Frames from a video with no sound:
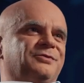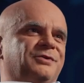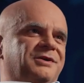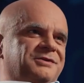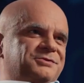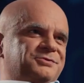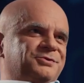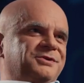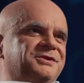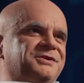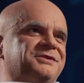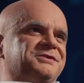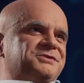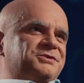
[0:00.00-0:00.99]
we are
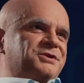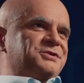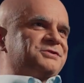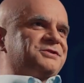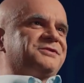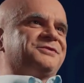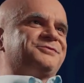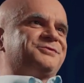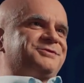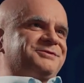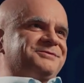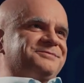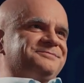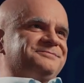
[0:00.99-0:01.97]
truly changing the
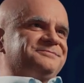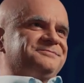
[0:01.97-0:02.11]
world.